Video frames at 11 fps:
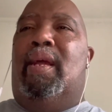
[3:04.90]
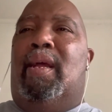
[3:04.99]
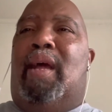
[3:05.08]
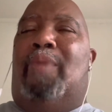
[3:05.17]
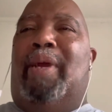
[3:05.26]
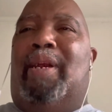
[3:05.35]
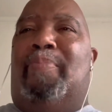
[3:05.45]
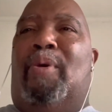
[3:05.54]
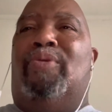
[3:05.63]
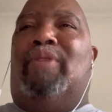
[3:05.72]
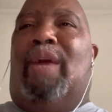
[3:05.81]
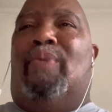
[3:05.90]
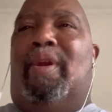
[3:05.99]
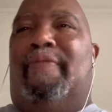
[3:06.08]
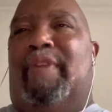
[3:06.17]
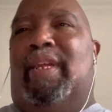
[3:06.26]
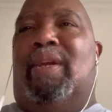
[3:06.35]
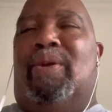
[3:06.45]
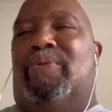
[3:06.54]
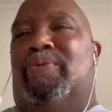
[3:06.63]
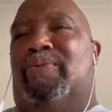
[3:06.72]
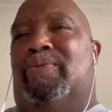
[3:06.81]
I'll be able to post that one video
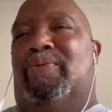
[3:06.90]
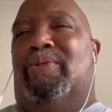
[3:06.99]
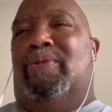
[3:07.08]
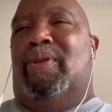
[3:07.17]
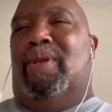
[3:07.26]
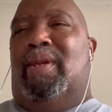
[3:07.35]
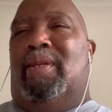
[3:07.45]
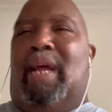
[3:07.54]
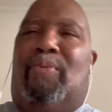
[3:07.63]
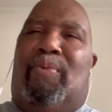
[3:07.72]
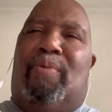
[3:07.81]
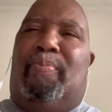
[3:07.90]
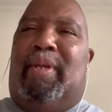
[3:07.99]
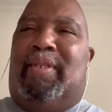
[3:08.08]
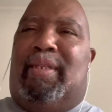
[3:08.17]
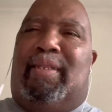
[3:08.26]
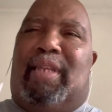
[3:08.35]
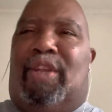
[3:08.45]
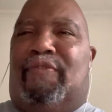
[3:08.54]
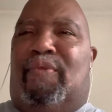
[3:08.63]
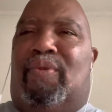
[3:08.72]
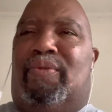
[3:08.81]
that will be
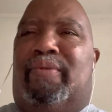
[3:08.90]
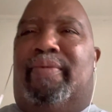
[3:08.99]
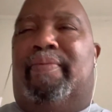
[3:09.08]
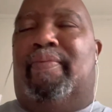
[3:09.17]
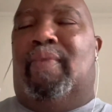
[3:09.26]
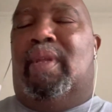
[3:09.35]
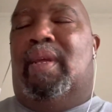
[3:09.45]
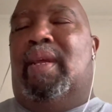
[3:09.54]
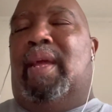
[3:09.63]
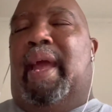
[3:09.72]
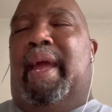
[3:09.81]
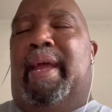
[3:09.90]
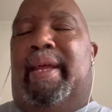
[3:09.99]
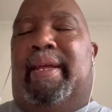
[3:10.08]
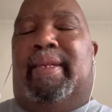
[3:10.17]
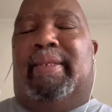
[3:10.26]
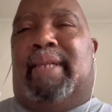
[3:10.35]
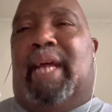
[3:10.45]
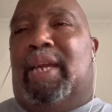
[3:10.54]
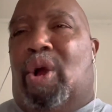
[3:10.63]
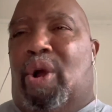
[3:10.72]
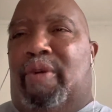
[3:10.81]
successful and
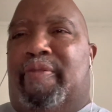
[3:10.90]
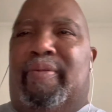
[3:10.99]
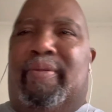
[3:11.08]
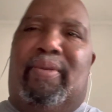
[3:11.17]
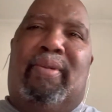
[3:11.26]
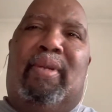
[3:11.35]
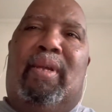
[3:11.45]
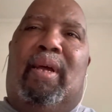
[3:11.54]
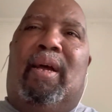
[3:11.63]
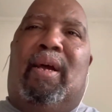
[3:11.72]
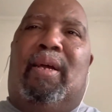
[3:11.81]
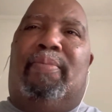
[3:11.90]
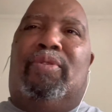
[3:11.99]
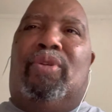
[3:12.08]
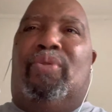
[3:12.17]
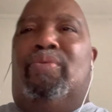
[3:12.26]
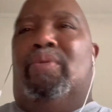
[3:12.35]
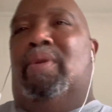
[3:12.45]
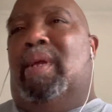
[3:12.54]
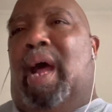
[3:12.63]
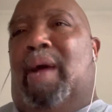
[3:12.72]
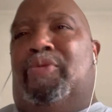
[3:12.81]
take off. Um, so
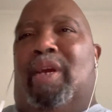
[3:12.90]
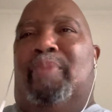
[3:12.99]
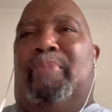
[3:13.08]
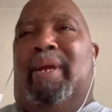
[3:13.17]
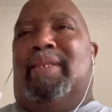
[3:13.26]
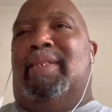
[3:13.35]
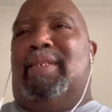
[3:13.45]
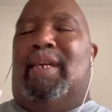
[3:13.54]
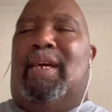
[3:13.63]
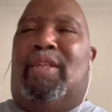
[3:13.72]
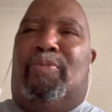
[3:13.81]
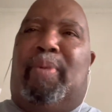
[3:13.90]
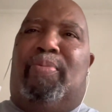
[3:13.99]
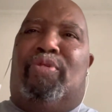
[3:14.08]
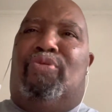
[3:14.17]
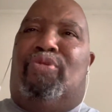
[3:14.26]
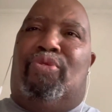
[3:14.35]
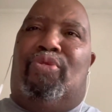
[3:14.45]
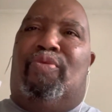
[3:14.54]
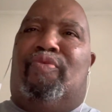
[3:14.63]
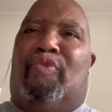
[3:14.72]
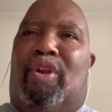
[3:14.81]
I'll try to pay attention to other people's YouTube
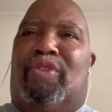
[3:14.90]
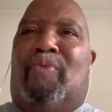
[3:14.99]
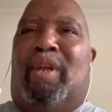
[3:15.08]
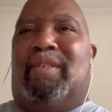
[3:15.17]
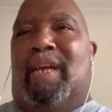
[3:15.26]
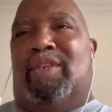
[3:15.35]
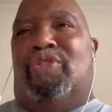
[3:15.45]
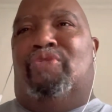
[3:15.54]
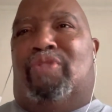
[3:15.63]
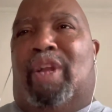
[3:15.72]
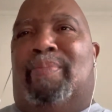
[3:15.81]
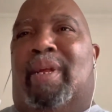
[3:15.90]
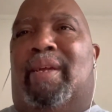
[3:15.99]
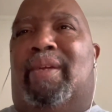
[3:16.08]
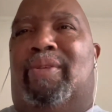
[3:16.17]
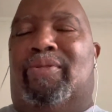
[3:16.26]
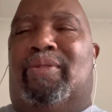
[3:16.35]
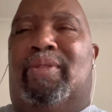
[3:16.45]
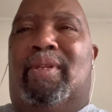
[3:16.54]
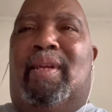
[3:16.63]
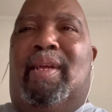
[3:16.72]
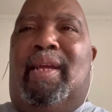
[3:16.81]
as far as watching how to do thumbnails
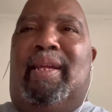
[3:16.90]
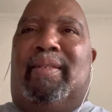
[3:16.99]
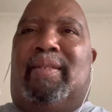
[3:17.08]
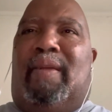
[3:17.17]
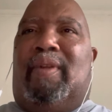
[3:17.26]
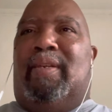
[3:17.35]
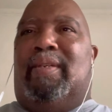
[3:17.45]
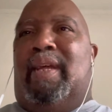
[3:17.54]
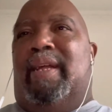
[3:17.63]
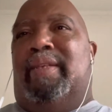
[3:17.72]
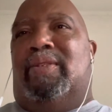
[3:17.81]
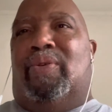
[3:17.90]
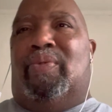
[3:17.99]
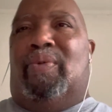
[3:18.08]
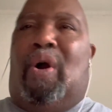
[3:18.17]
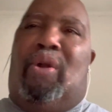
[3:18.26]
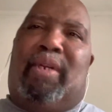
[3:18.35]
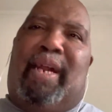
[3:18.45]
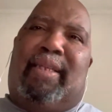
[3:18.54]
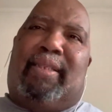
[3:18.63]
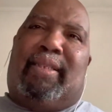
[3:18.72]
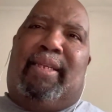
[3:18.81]
and stuff like that. So all of that
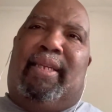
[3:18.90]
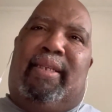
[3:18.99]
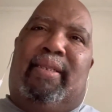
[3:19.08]
is key.